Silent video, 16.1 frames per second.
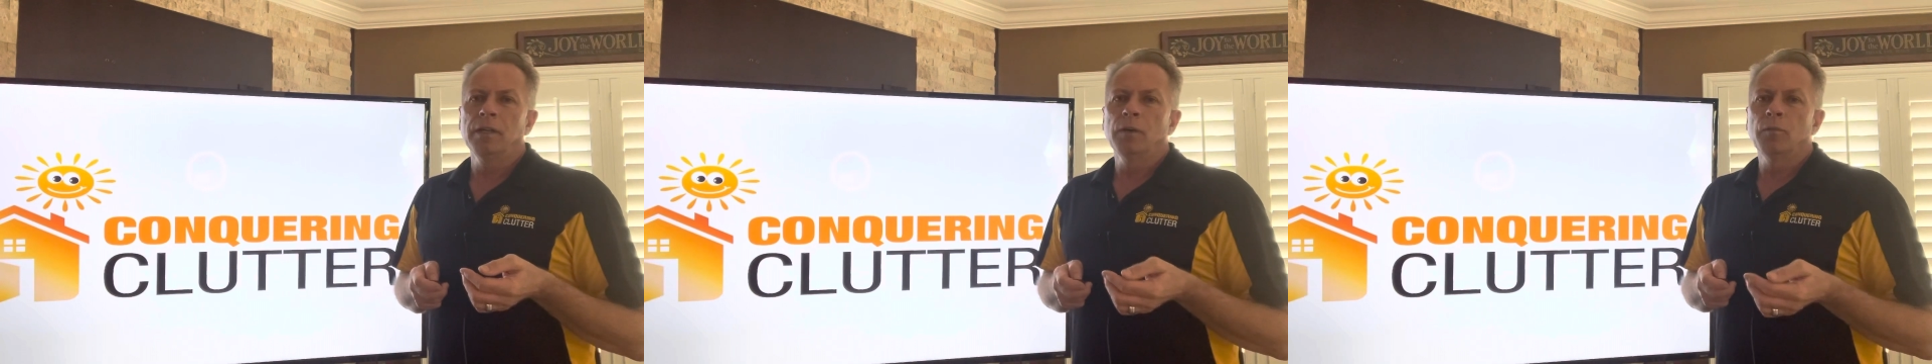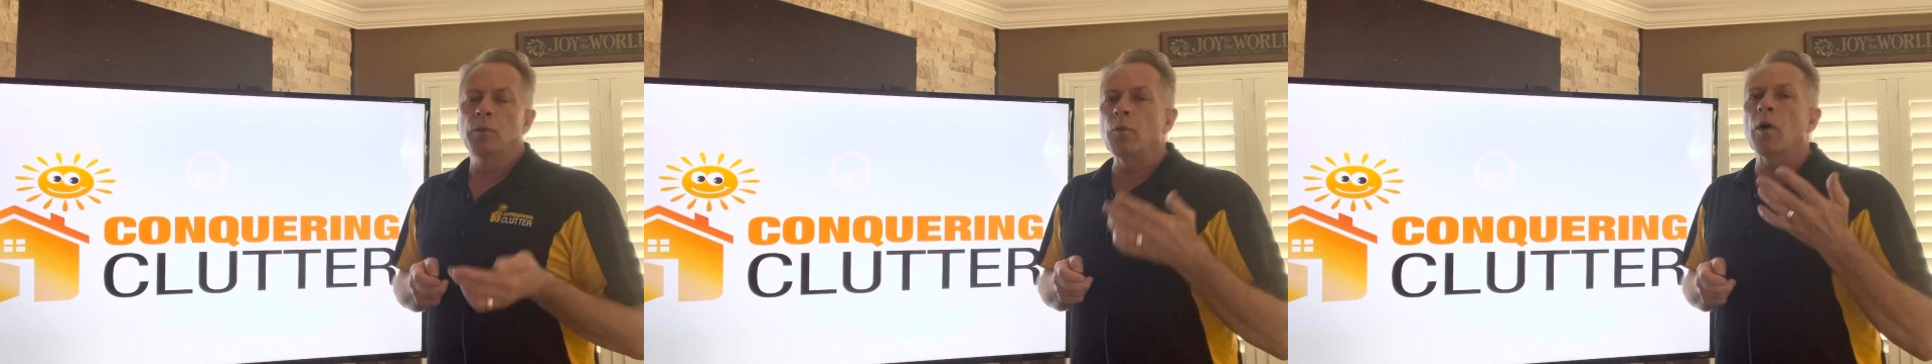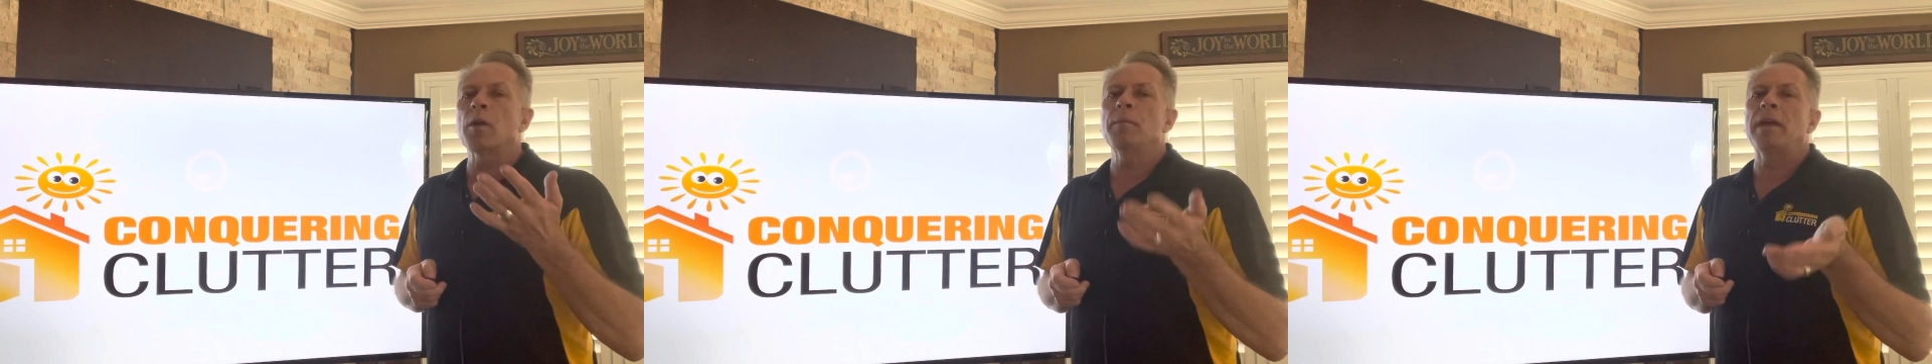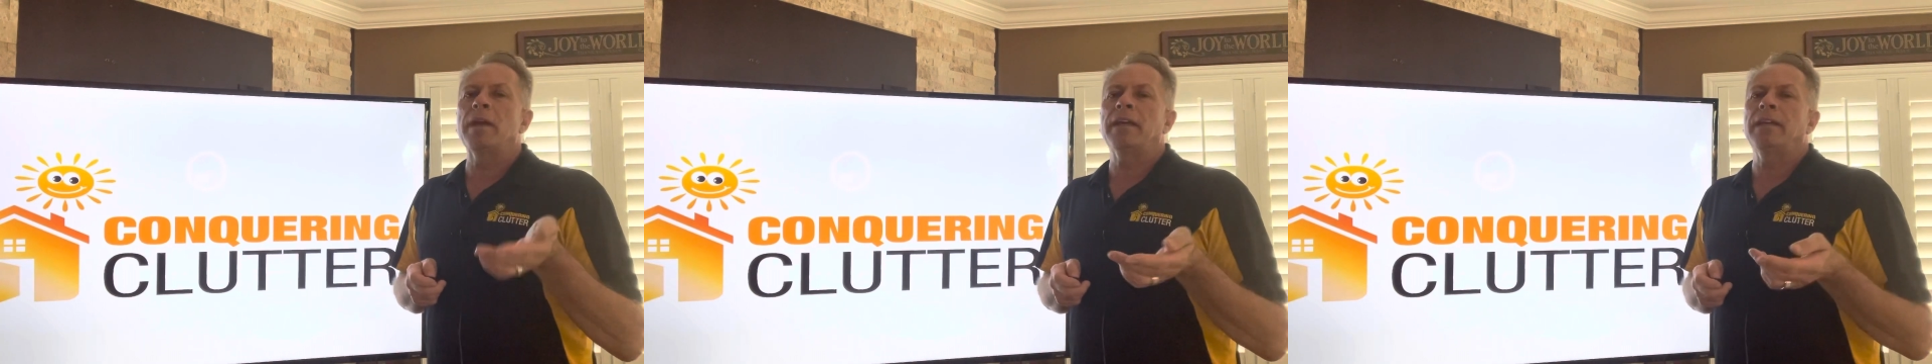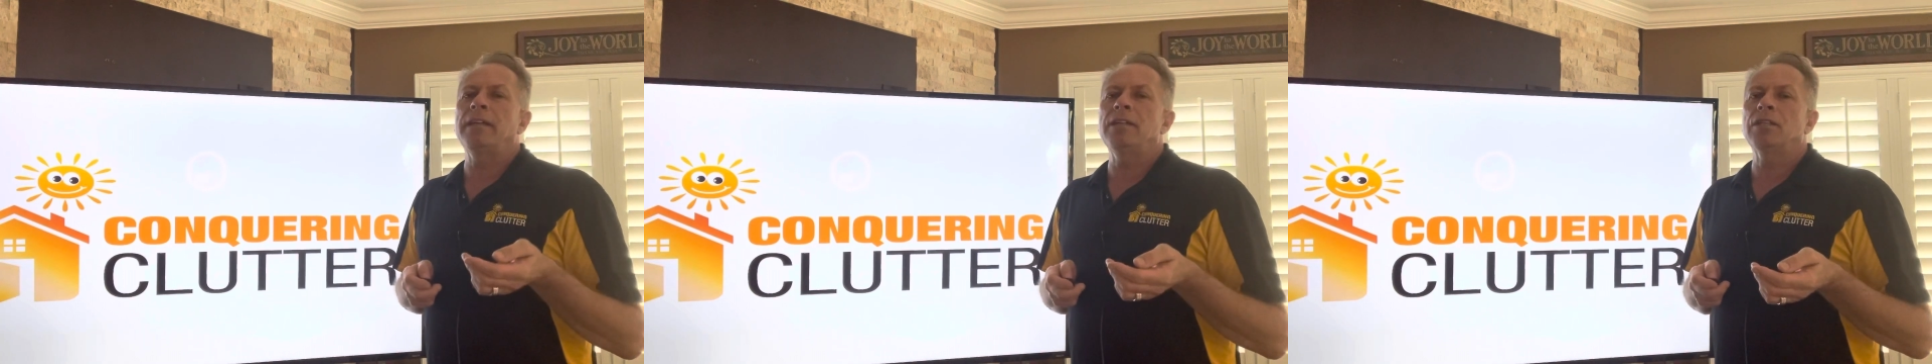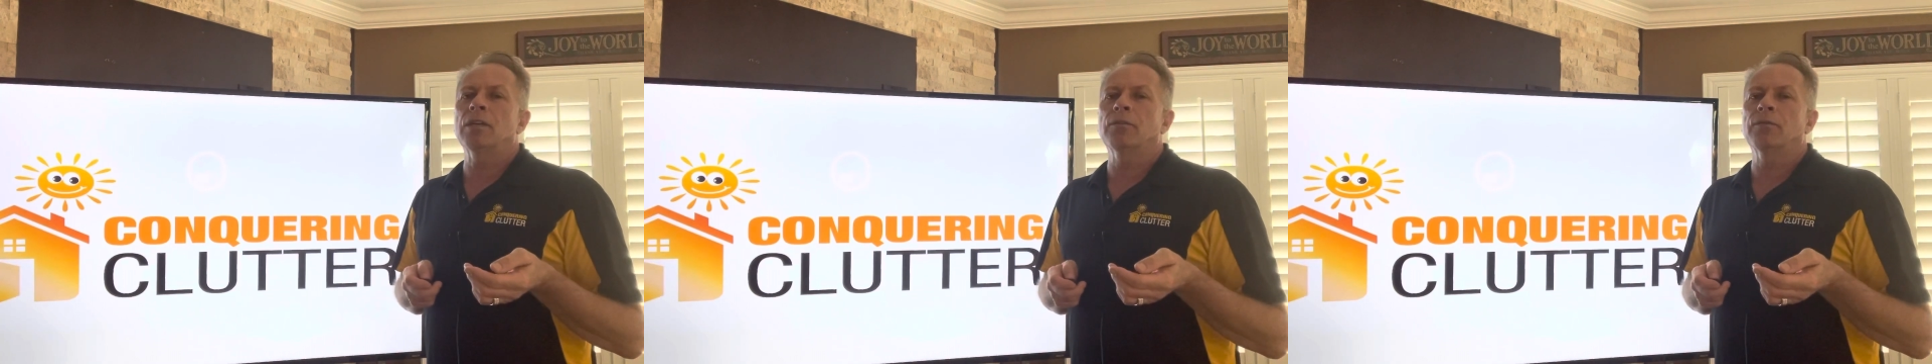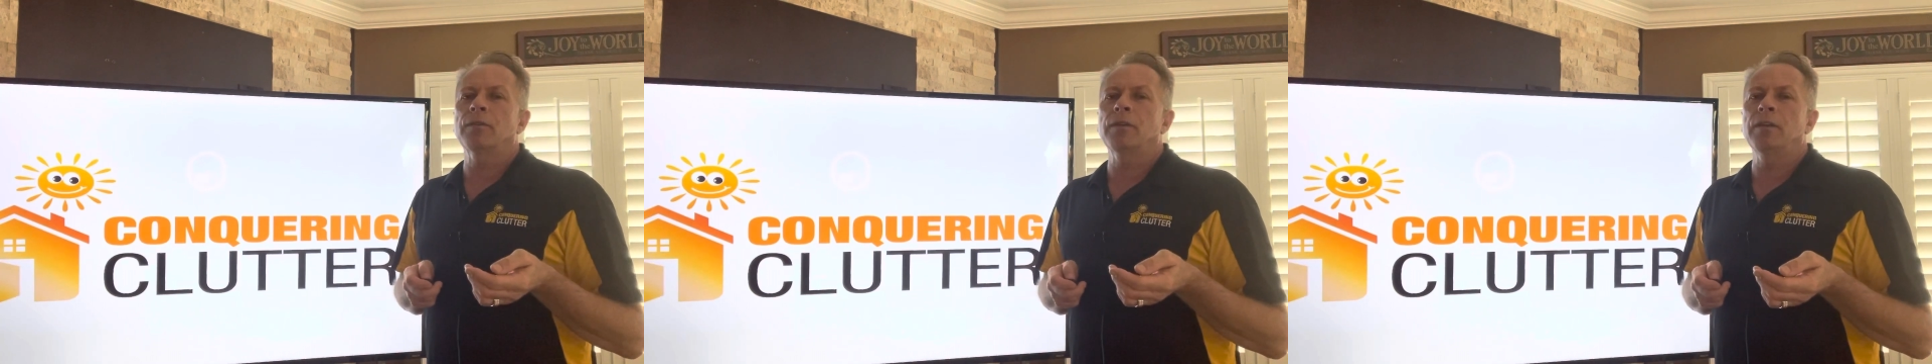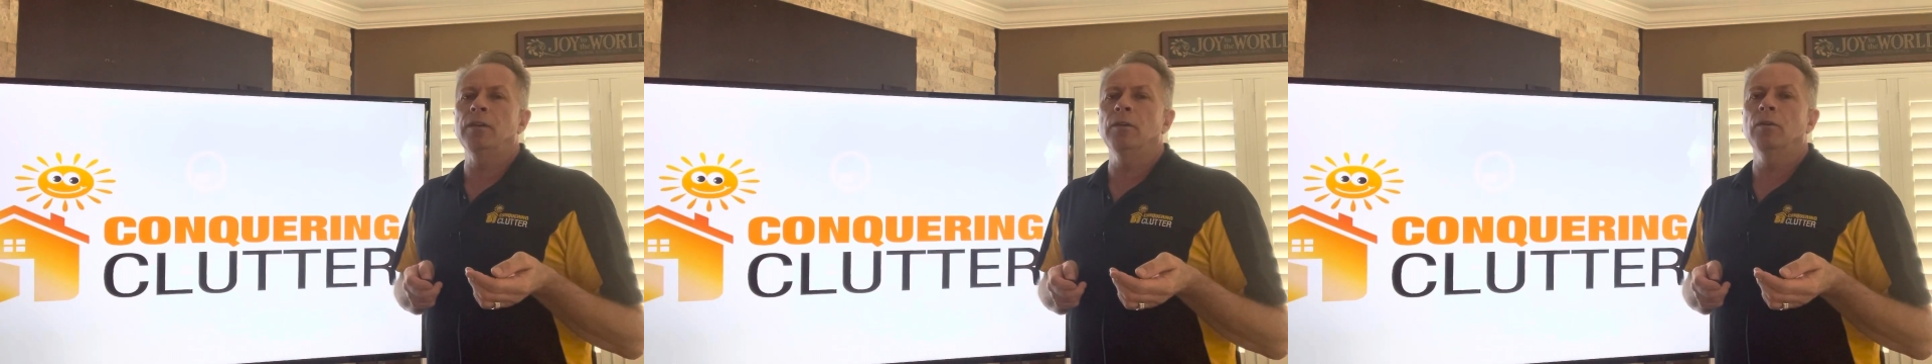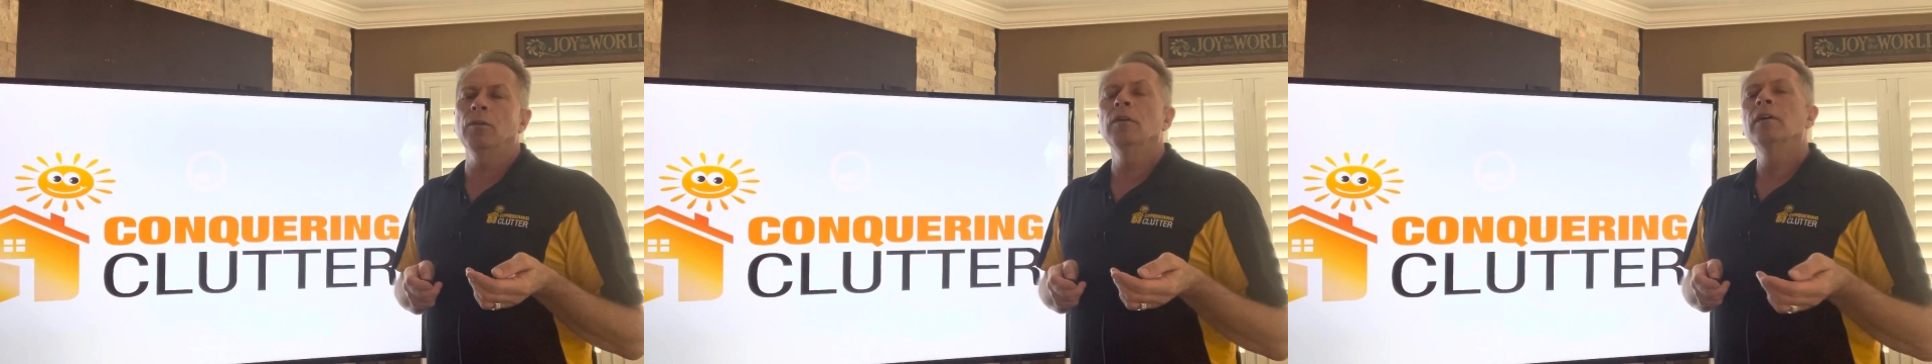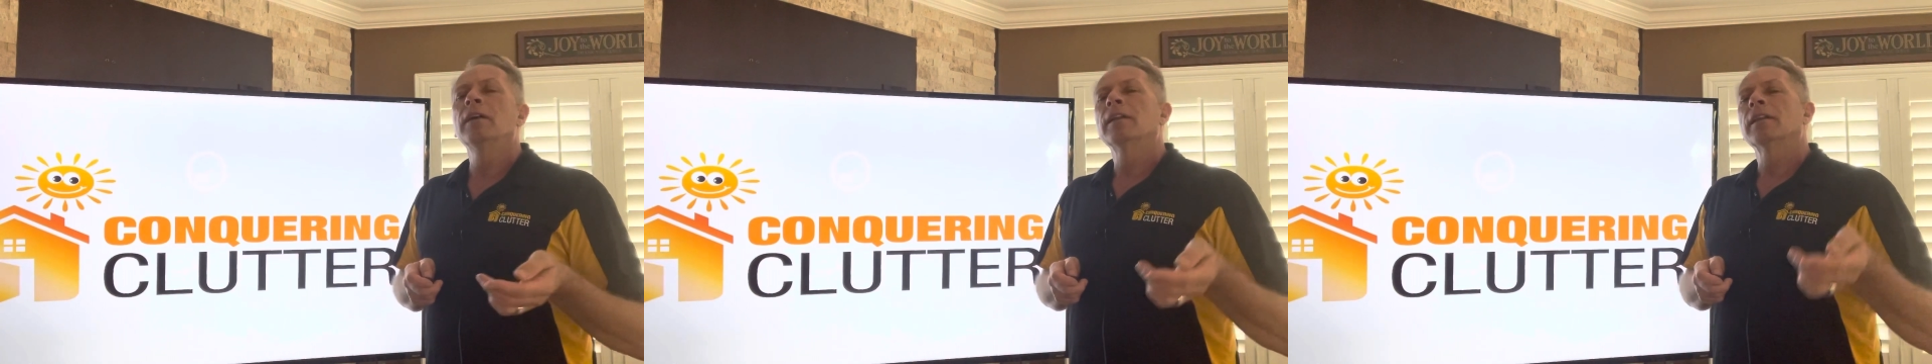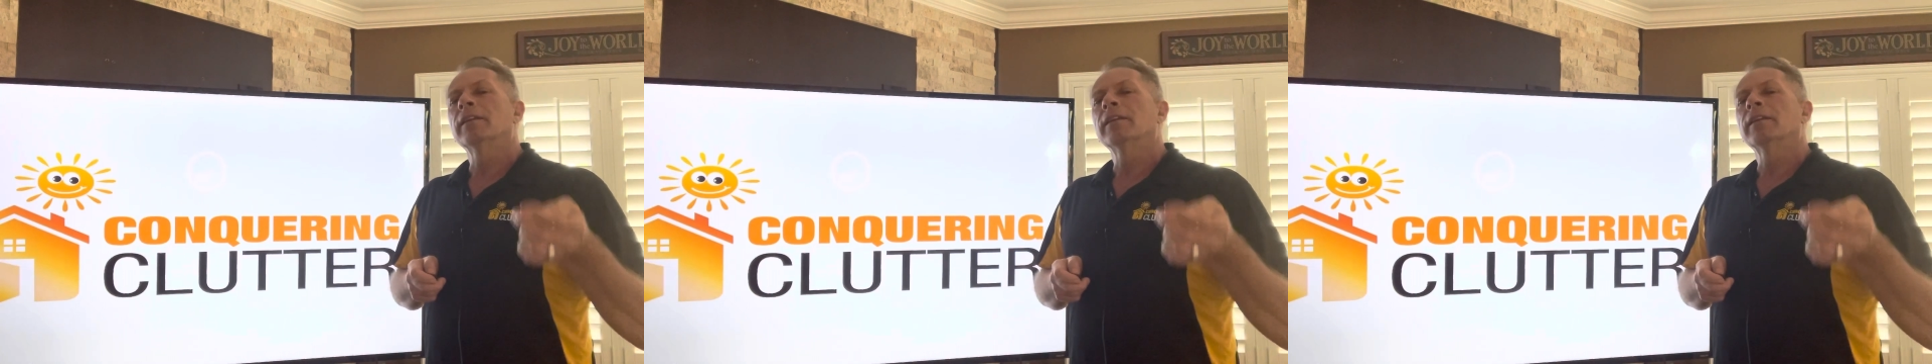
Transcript: We want to make it easier for you.